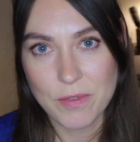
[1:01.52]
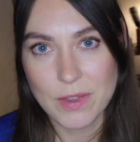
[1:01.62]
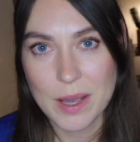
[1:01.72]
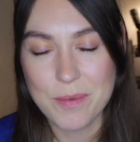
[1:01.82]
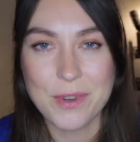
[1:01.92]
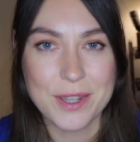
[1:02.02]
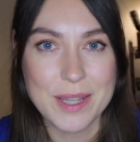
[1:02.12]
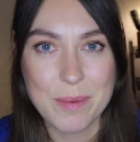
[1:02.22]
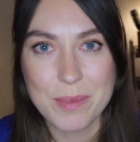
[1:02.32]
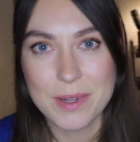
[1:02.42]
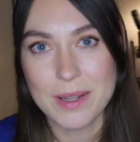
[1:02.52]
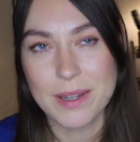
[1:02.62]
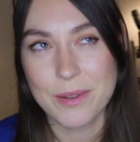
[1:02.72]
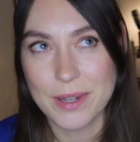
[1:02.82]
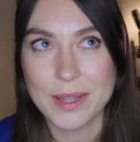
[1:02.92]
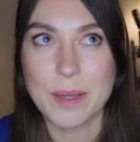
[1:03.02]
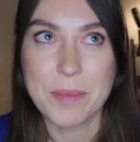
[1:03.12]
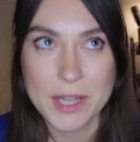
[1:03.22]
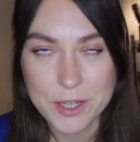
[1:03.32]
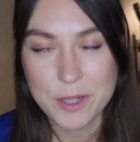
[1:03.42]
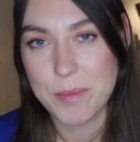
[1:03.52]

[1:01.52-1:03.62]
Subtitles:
of them, for example Red Temptation,